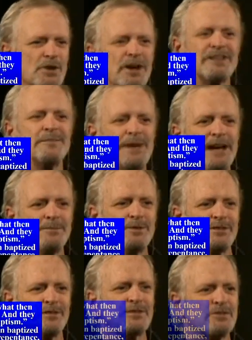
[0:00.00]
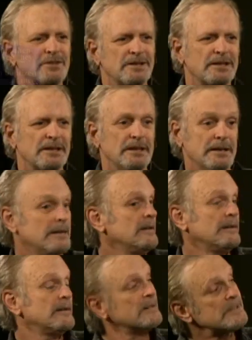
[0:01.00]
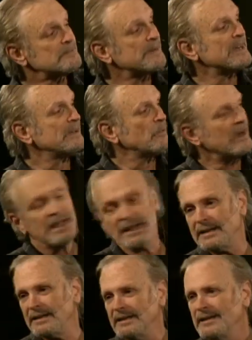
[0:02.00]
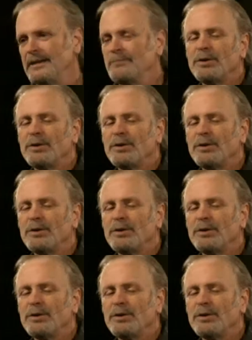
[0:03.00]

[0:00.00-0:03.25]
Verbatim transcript: of John the Baptist. Just, this, by the way,